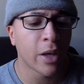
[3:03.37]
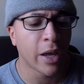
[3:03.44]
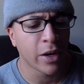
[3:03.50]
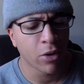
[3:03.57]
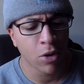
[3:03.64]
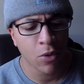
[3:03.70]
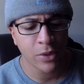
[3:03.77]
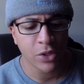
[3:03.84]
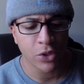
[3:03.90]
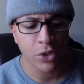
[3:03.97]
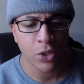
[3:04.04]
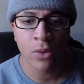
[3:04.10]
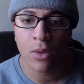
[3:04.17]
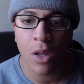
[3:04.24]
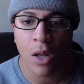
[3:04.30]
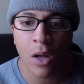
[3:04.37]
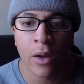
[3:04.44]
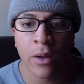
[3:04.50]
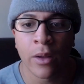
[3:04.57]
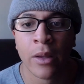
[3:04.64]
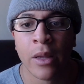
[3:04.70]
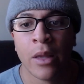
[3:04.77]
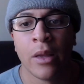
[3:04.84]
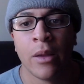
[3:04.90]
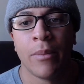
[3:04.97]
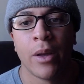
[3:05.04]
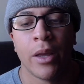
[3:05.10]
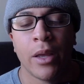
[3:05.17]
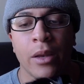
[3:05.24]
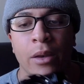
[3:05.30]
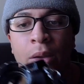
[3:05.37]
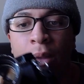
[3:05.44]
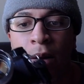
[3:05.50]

I know it wasn't too long, but